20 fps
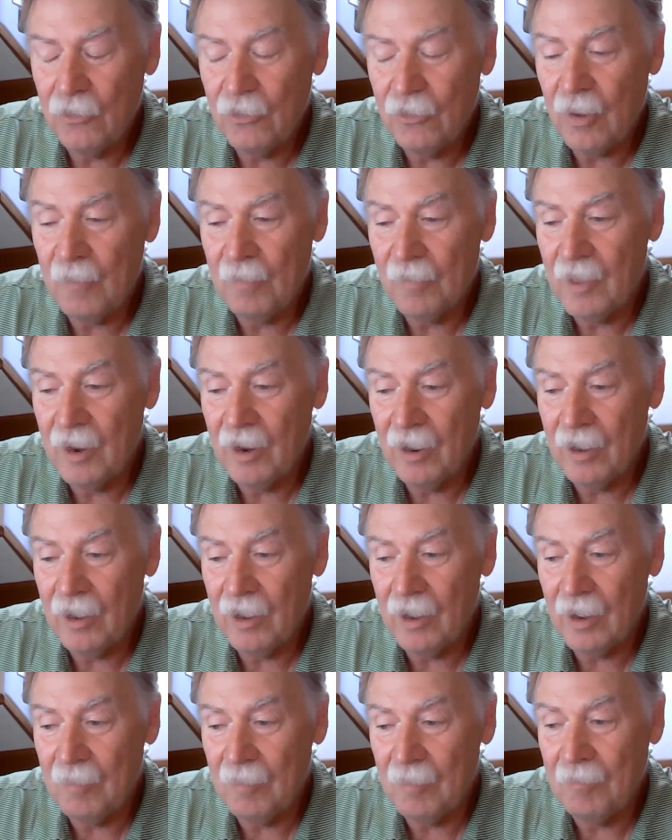
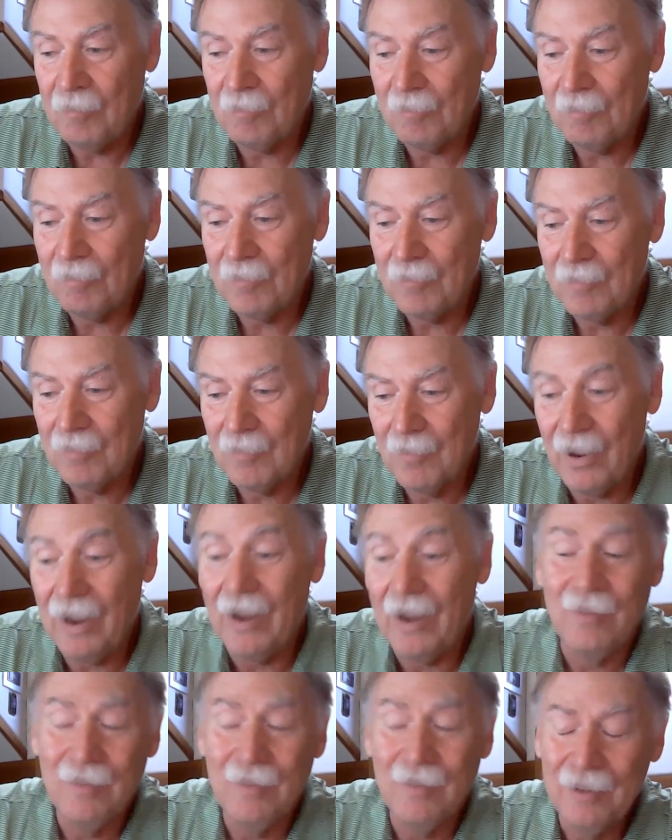something,
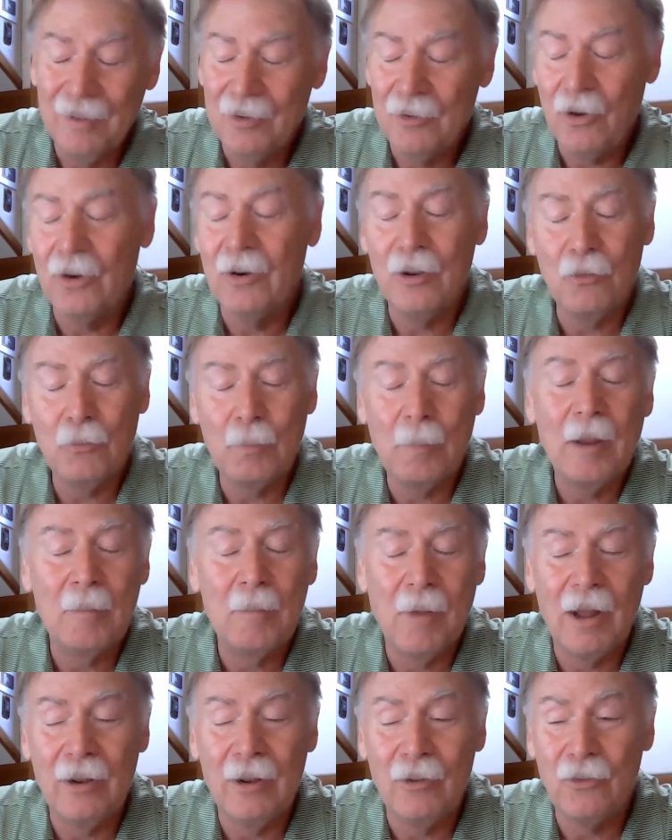turn this
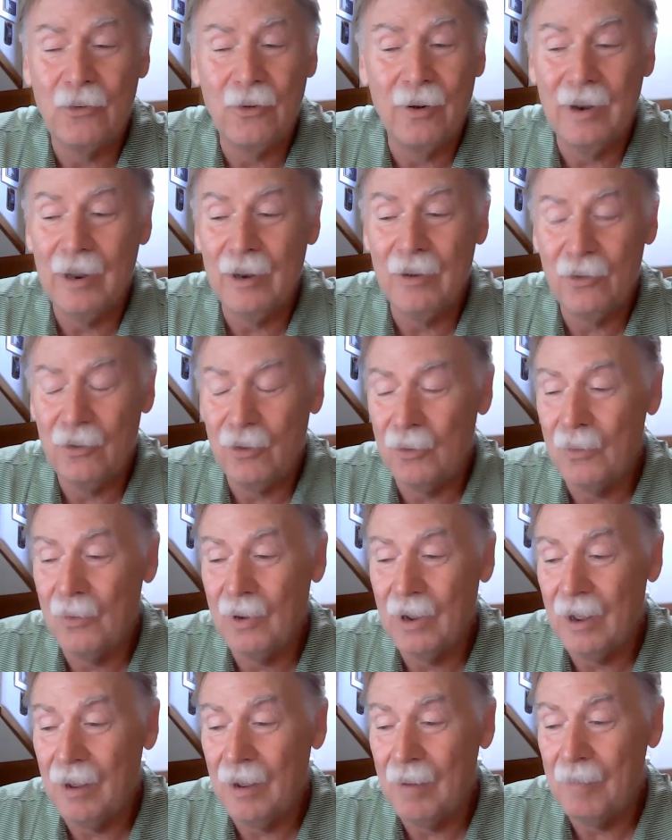big monster
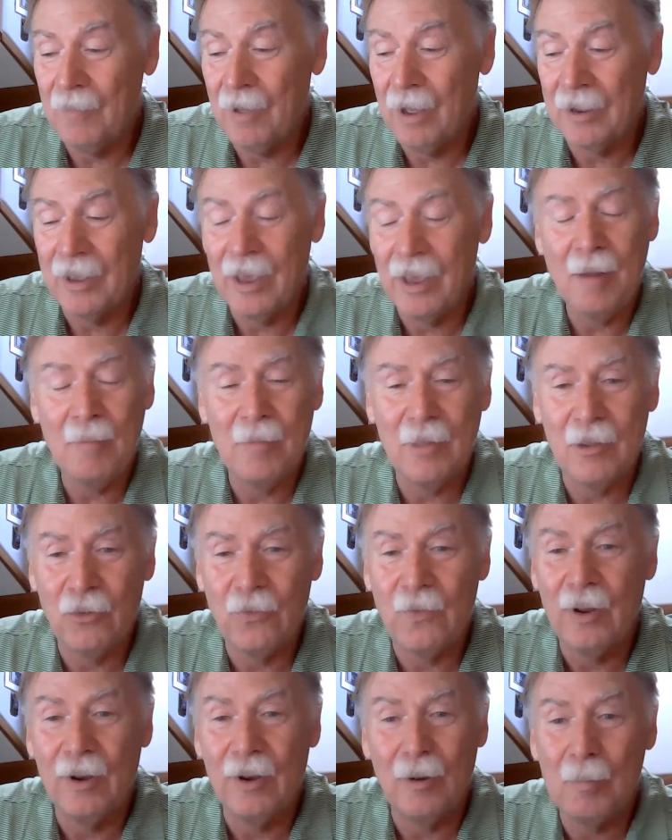into a game
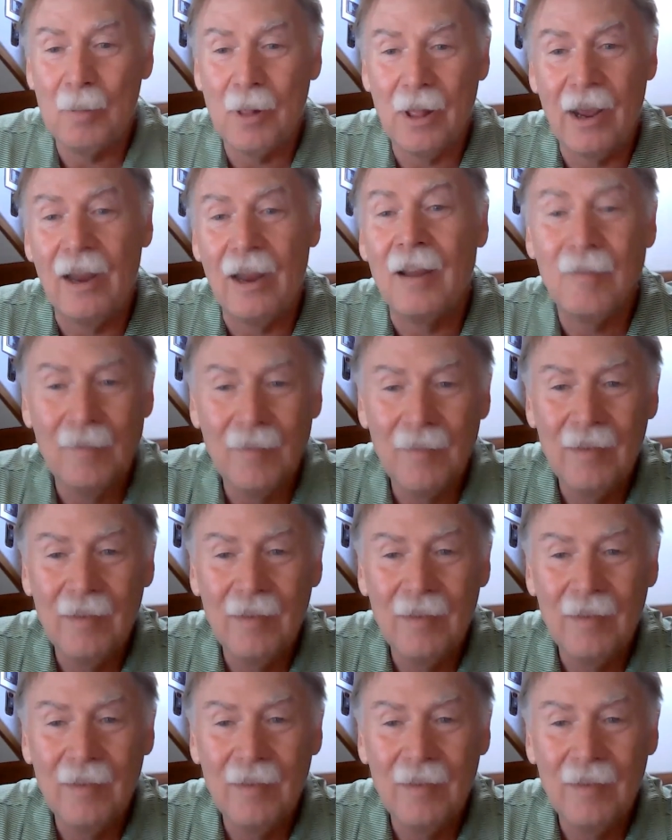that's fun to play.